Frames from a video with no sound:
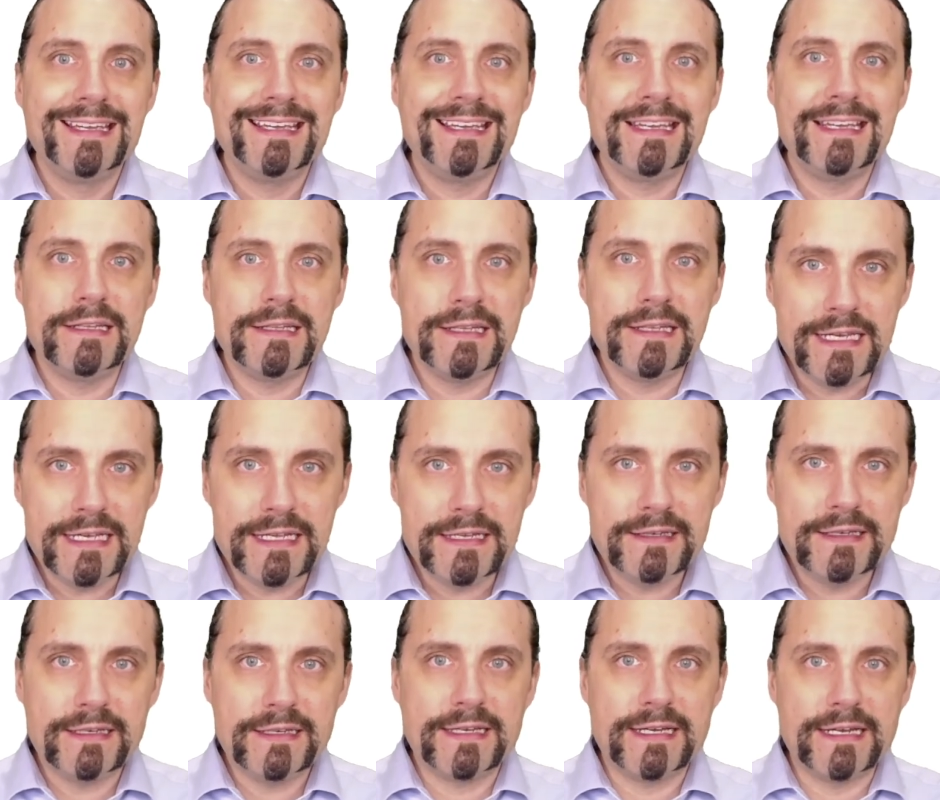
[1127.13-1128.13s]
It
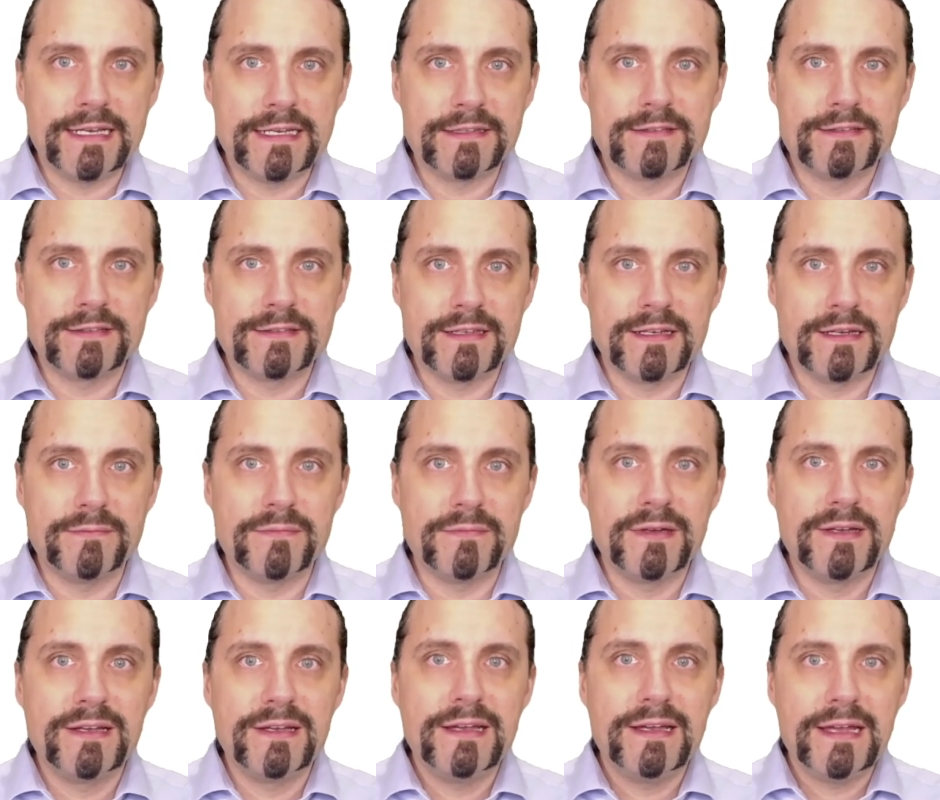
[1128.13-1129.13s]
indicates them
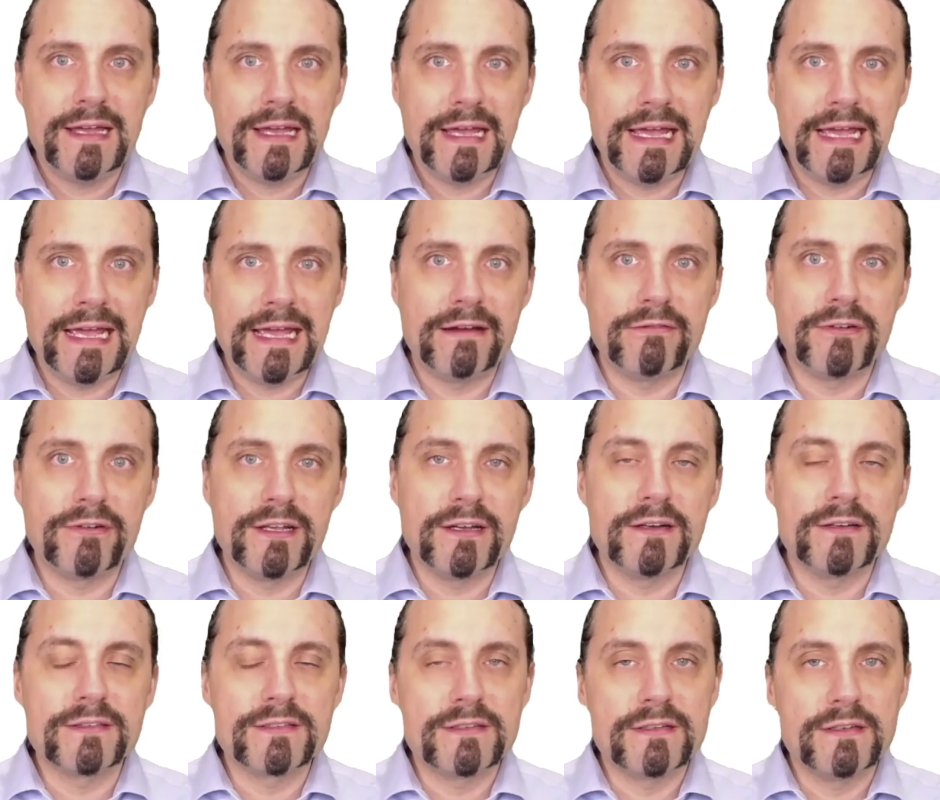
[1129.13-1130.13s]

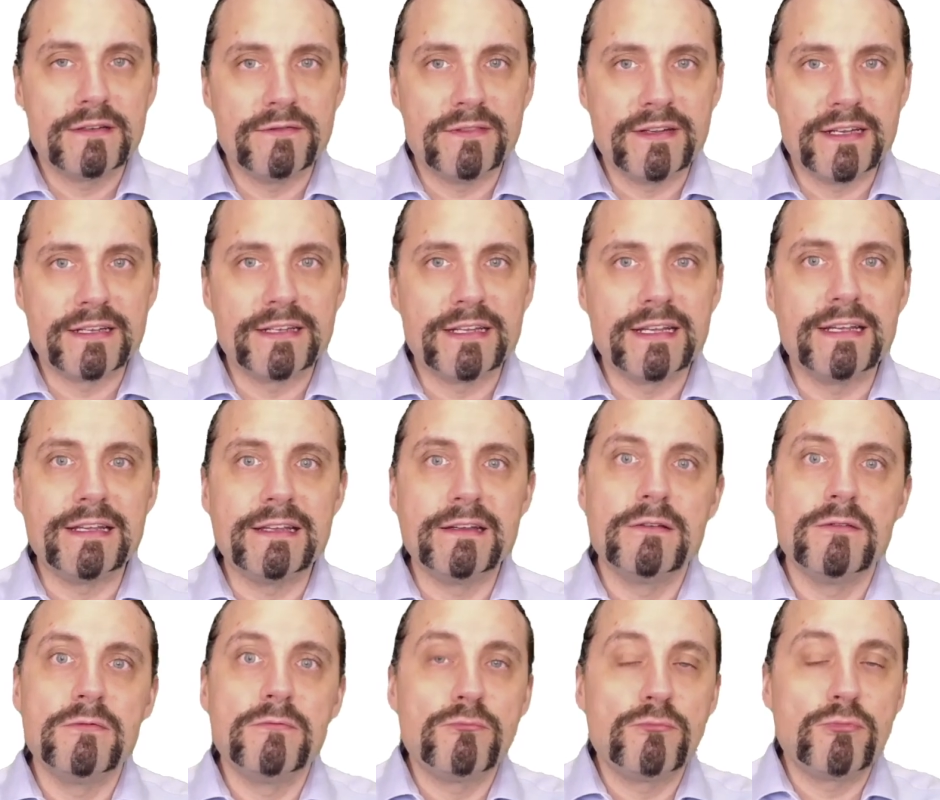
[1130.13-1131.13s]
areas where they
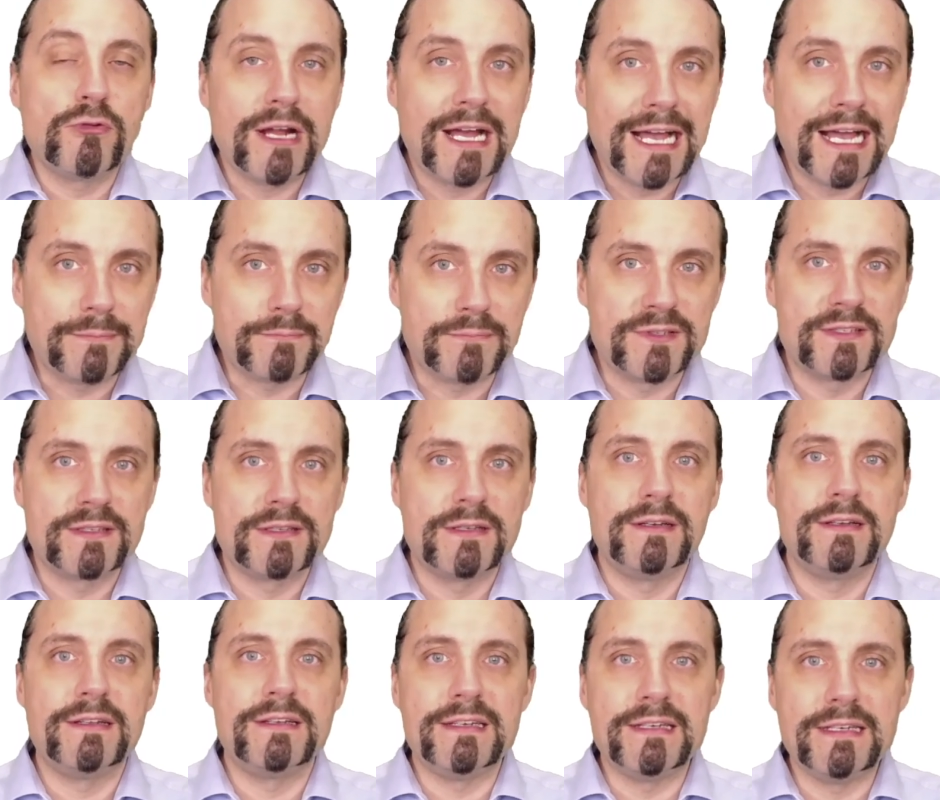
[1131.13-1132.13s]
perhaps
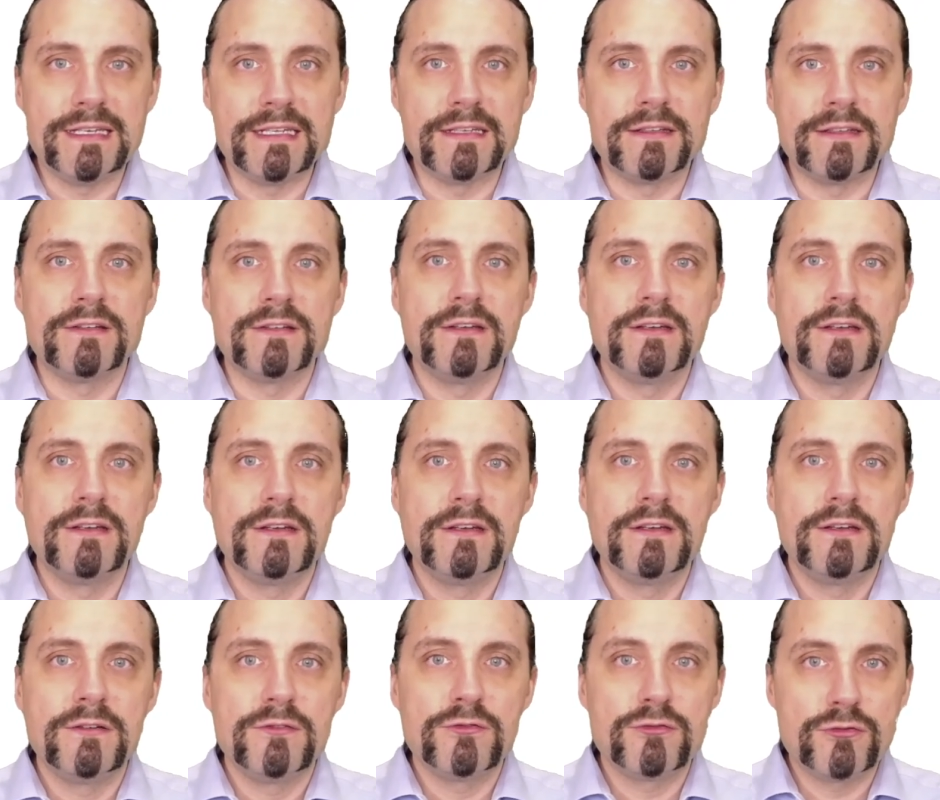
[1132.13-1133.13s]
need
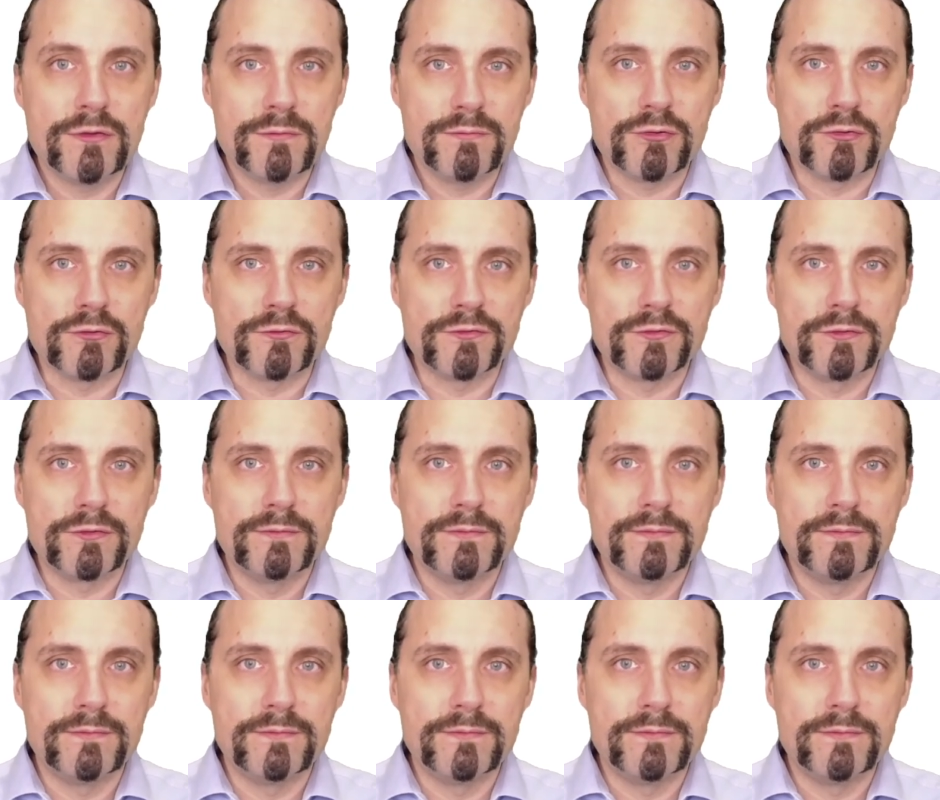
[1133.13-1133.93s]
to improve.